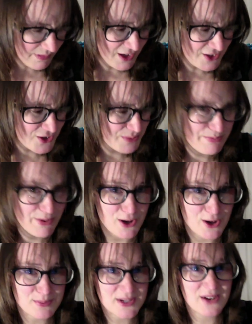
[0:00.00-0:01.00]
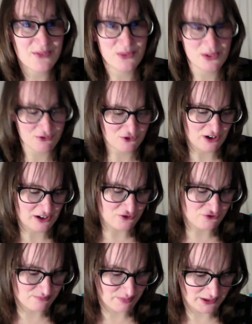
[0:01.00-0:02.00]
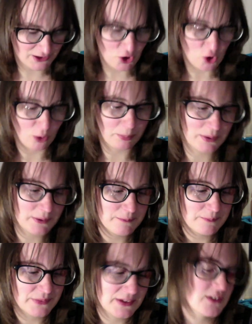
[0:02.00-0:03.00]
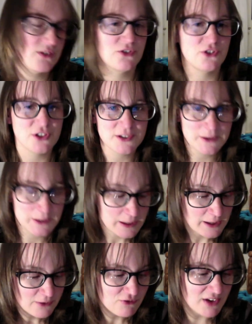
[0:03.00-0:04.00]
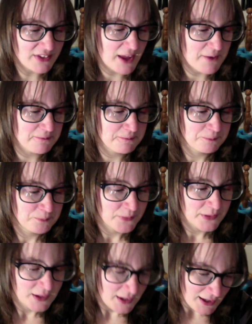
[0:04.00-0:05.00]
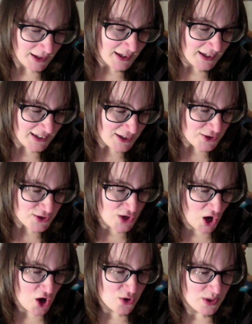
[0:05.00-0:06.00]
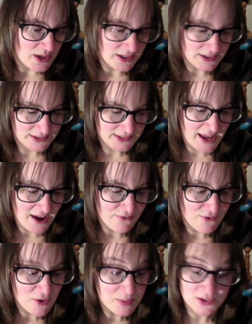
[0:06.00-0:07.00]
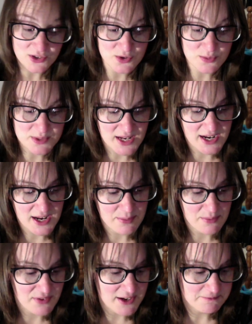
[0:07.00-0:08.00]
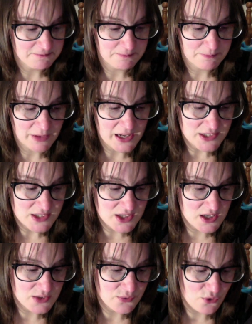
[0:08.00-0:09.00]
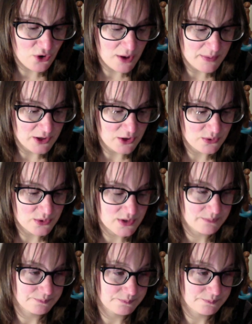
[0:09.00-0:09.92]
just burped halfway through my gulp. It's not good. Right then. So, yeah, 5.2% ABV and it's 34 IBUs.